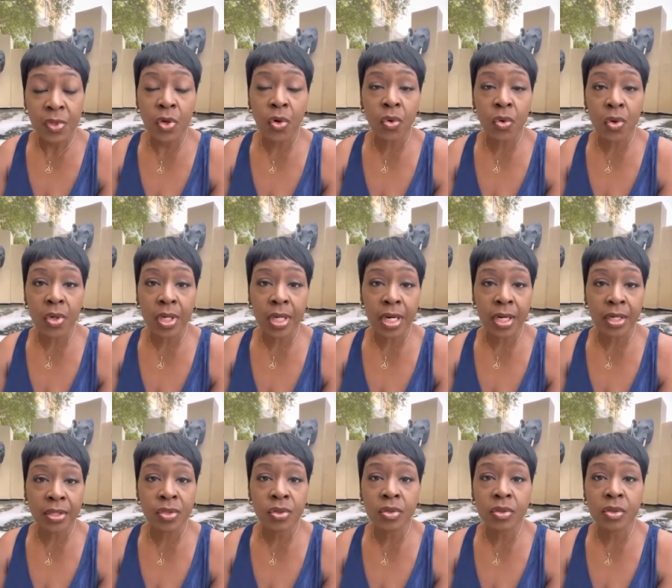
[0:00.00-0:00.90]
Or are
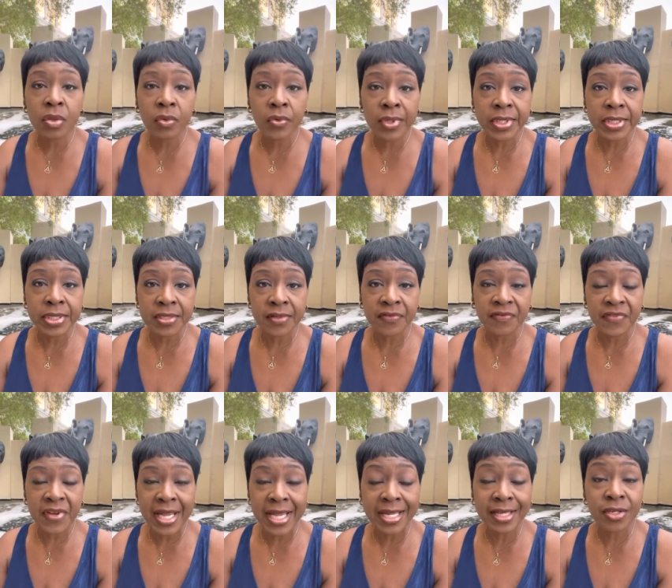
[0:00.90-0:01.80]
you going to
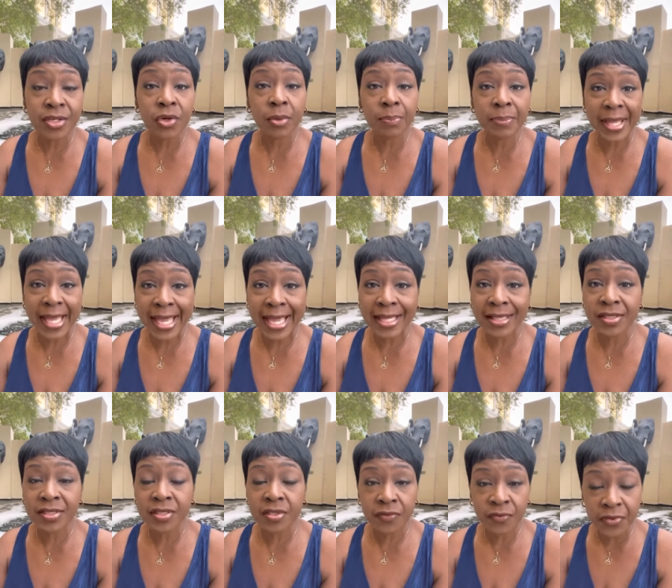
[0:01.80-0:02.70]
find your
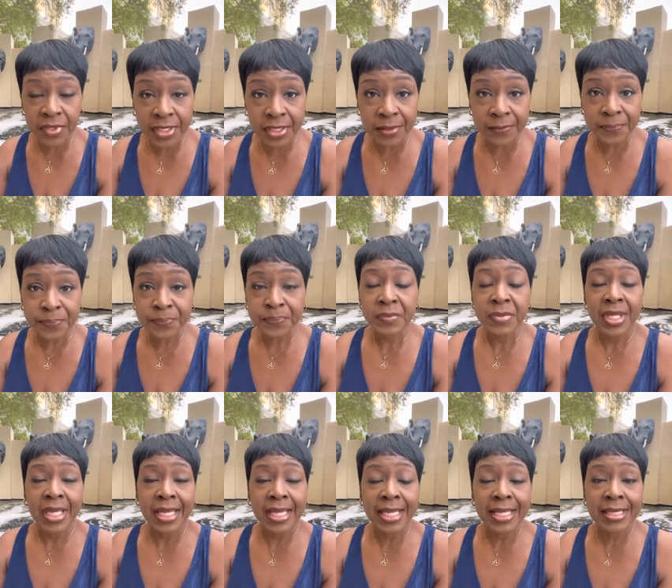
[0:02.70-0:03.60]
path to freedom?
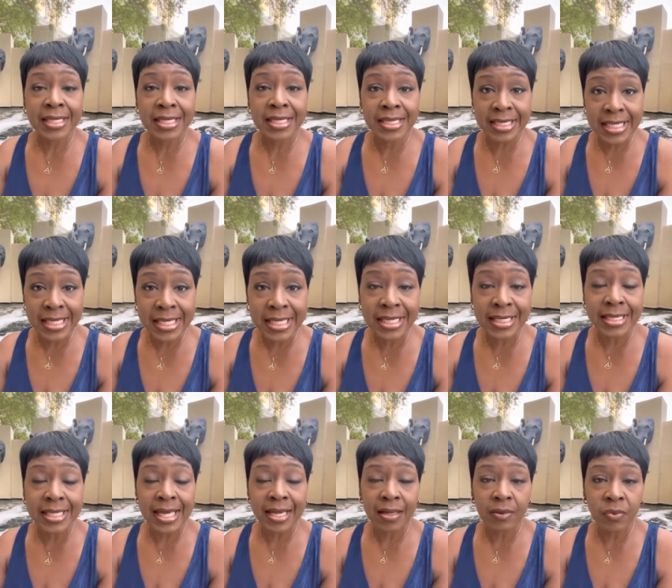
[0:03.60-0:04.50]
And the thing
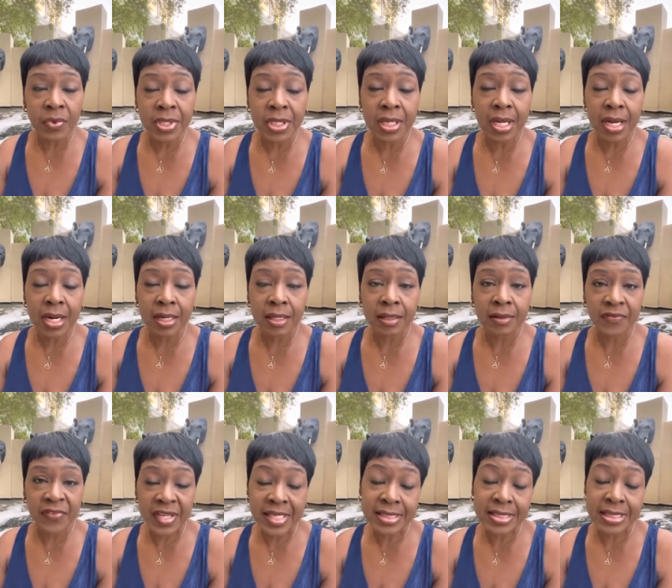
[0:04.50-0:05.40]
that we are
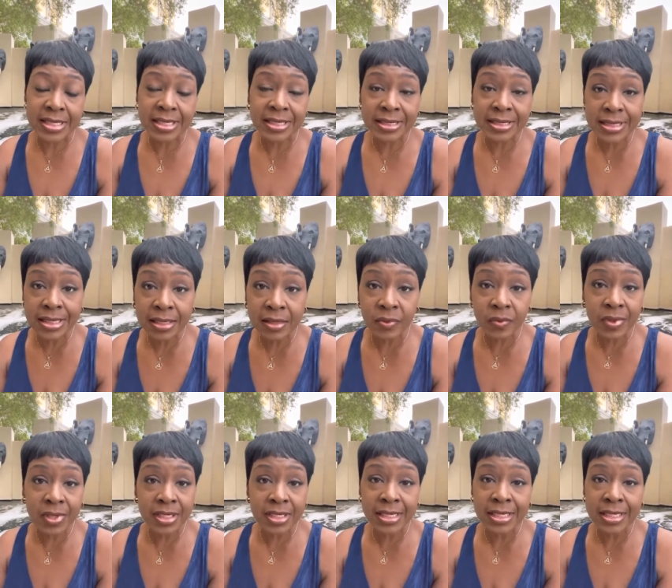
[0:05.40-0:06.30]
facing and dealing
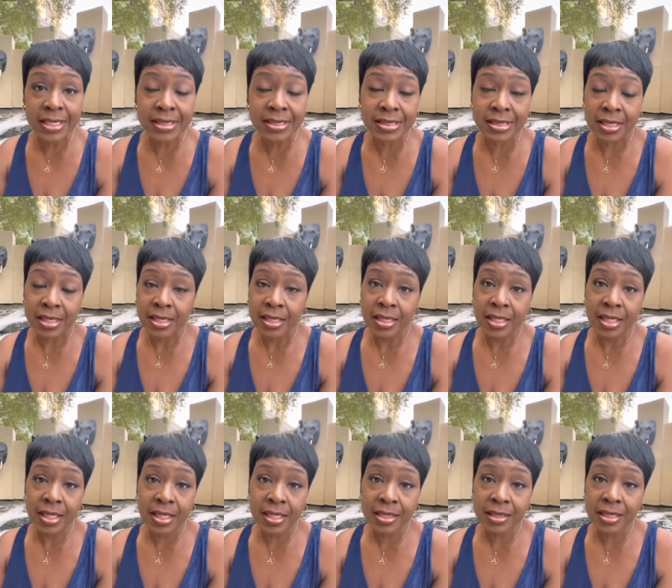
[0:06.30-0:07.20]
with is,
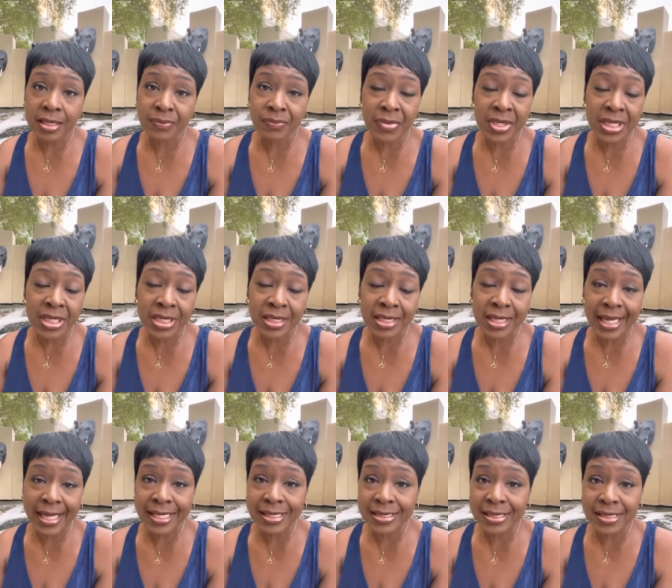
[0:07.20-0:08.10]
in many
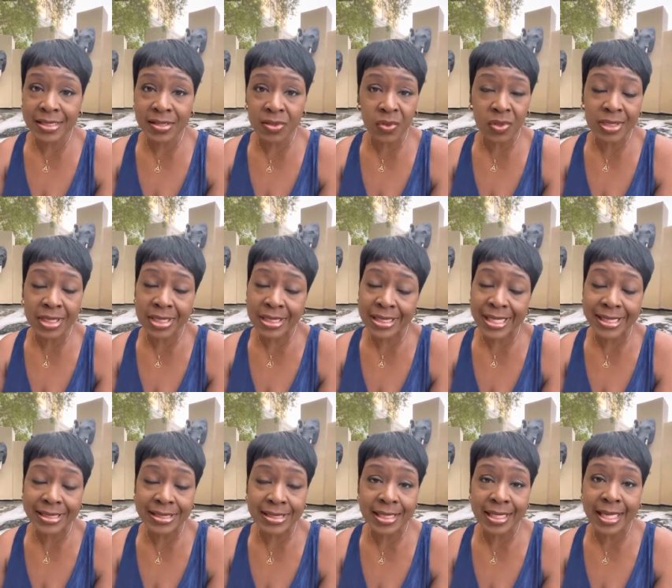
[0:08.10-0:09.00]
cases, or in
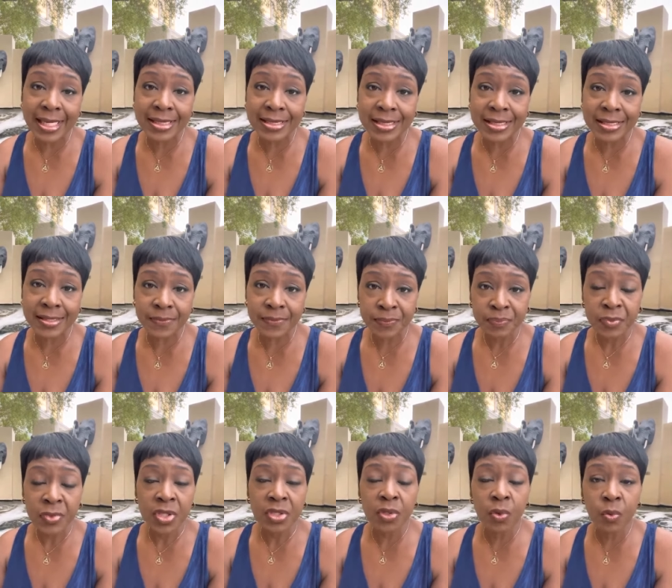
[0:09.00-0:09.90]
lots of cases,
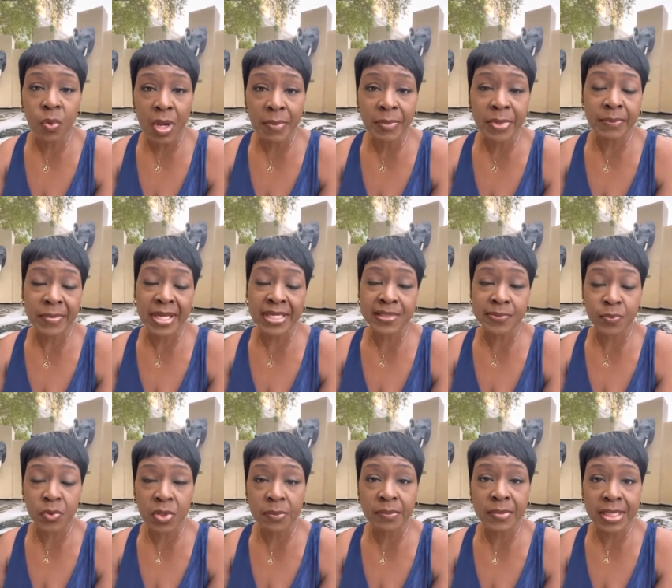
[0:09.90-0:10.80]
the woman makes
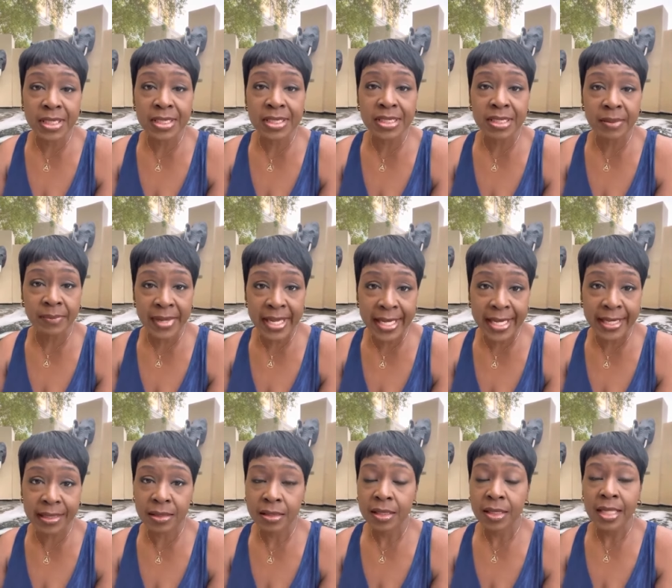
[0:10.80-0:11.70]
more money than the
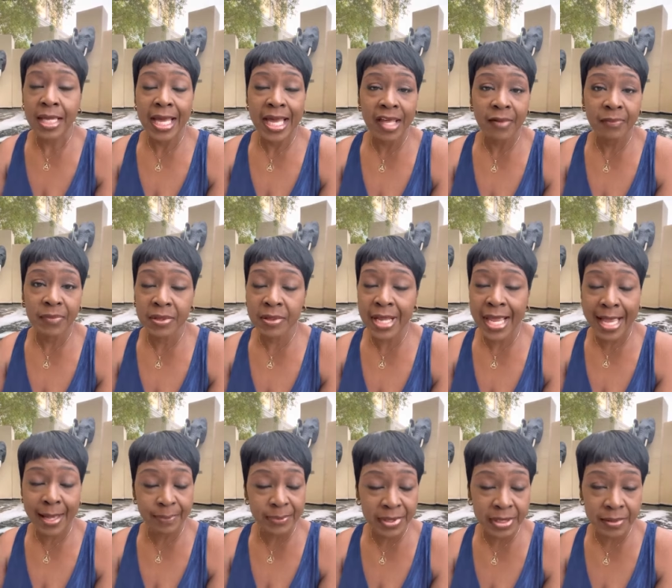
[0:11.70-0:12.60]
man. I've been
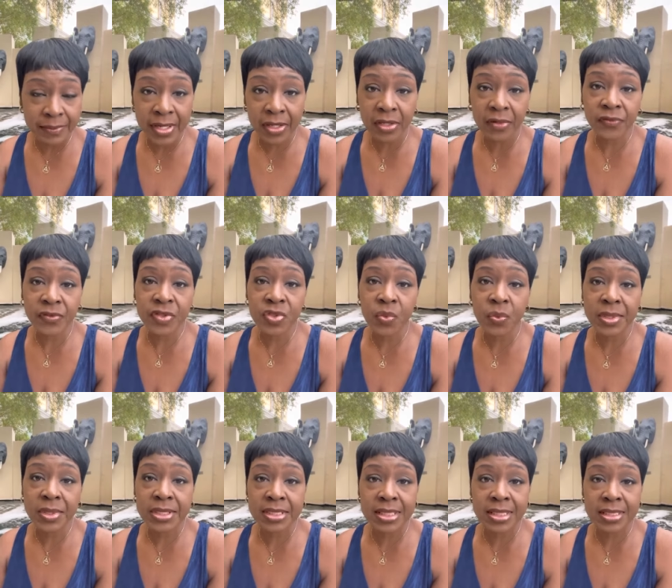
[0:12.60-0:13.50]
happily married for
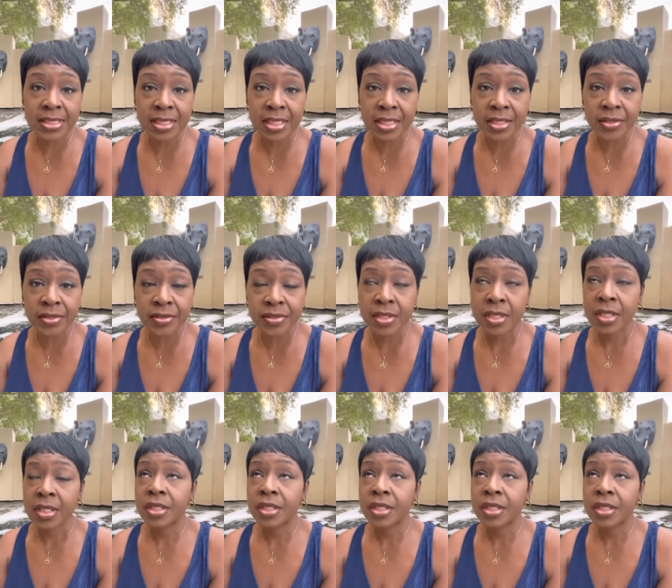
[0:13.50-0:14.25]
26 years